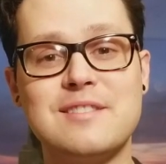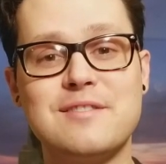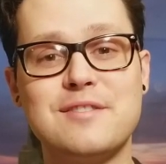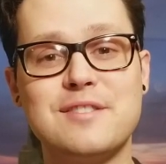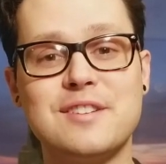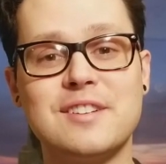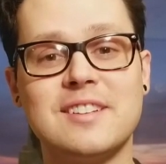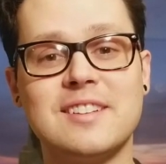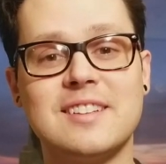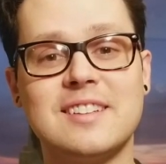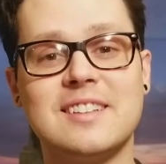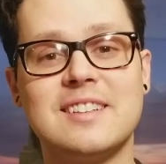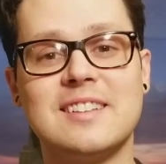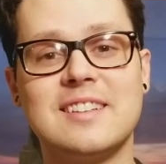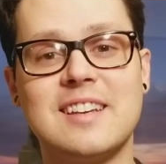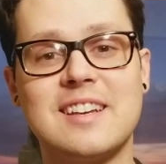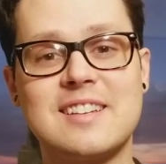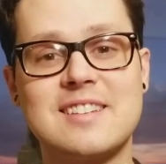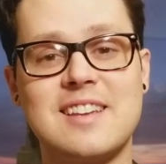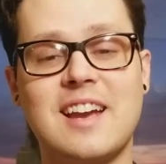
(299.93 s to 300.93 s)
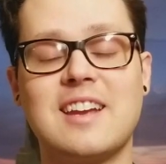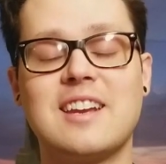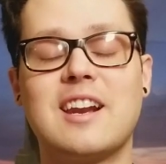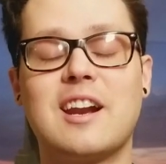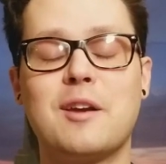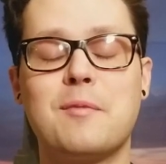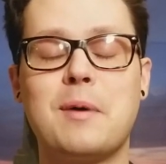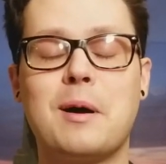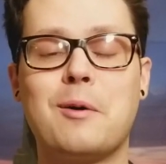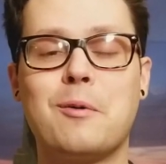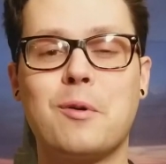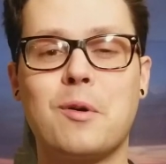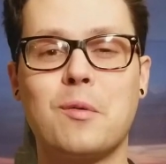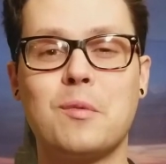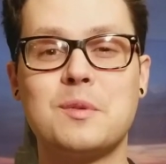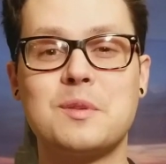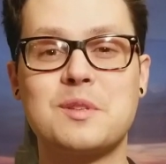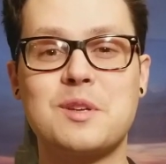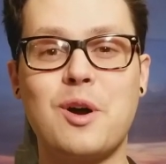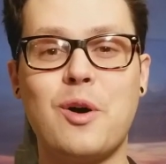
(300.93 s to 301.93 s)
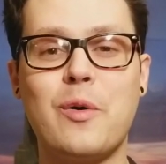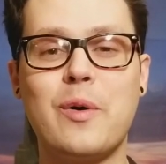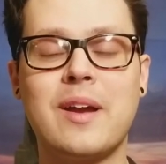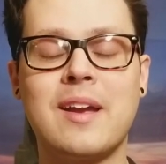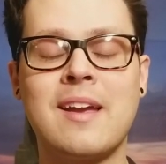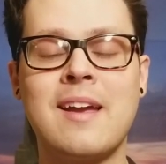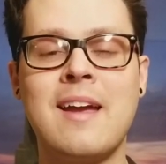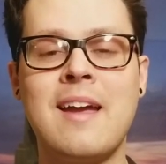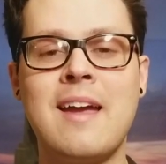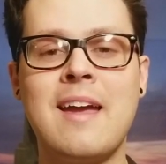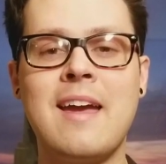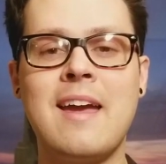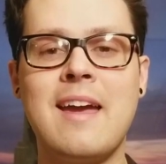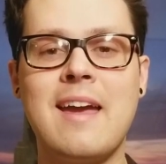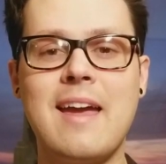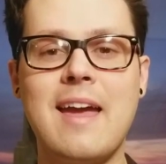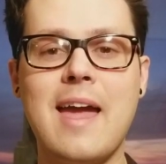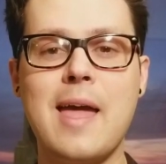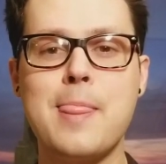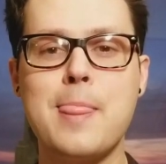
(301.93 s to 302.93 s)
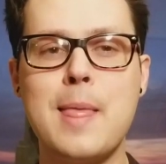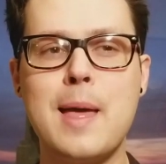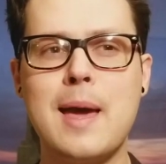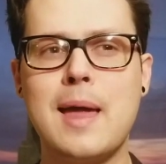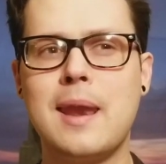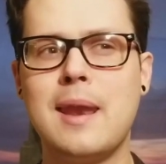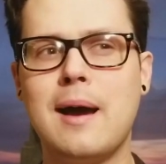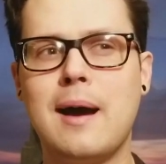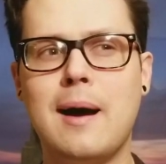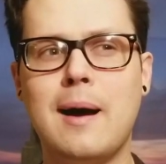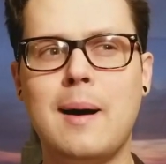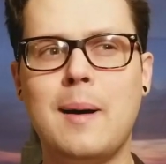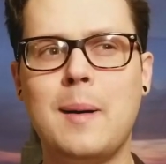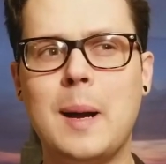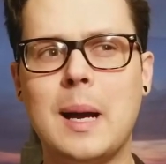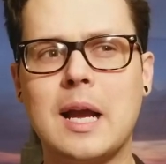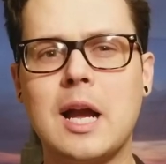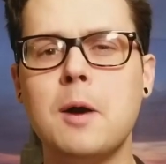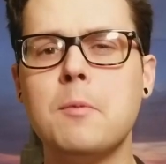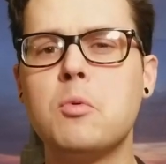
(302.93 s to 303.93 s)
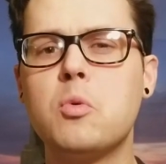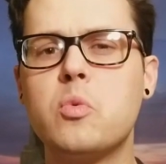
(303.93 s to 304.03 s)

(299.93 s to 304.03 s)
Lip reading: feeling excited about where it was going. And then a couple